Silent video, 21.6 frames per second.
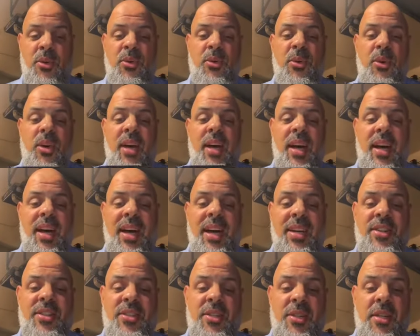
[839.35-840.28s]
to
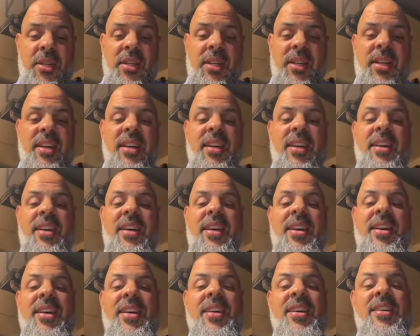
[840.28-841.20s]
actually
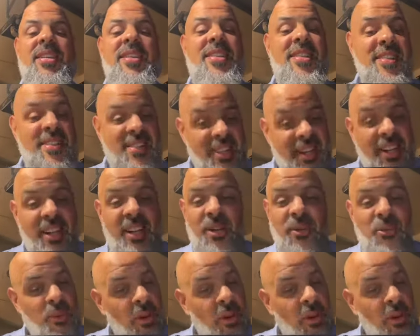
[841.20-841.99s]
study